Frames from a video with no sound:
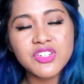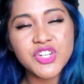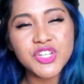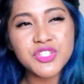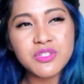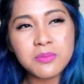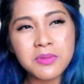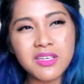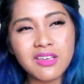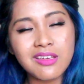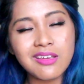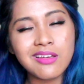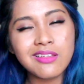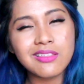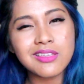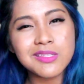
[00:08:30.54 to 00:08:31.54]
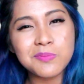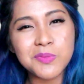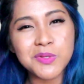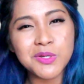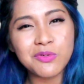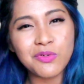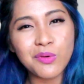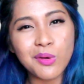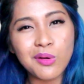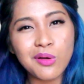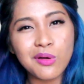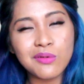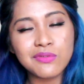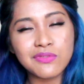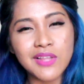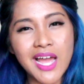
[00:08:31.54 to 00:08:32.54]
just to be this beautiful
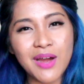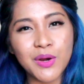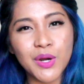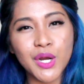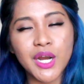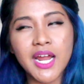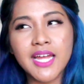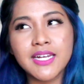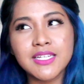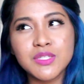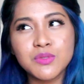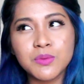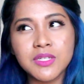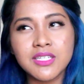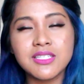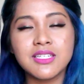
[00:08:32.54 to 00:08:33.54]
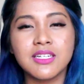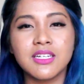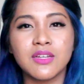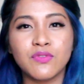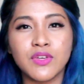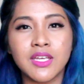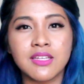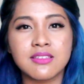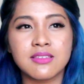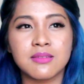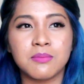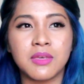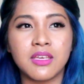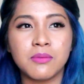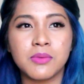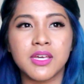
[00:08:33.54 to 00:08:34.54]
flower. And it's really significant to
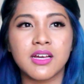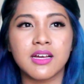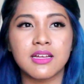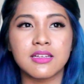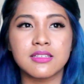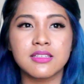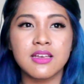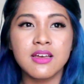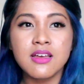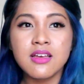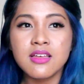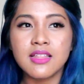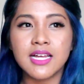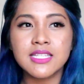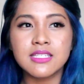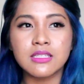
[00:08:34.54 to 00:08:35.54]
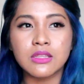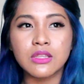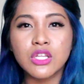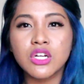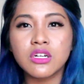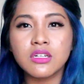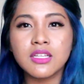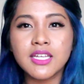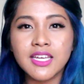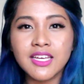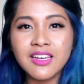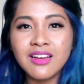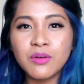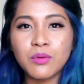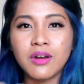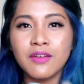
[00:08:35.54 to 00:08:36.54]
me because that's literally
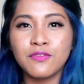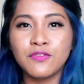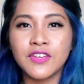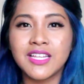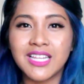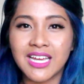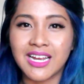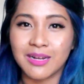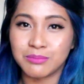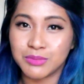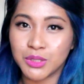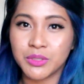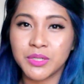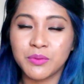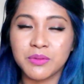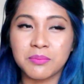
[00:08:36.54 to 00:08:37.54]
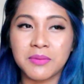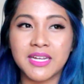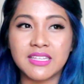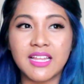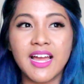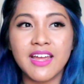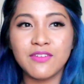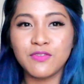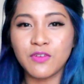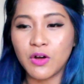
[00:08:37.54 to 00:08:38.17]
what I feel like I'm doing with my life.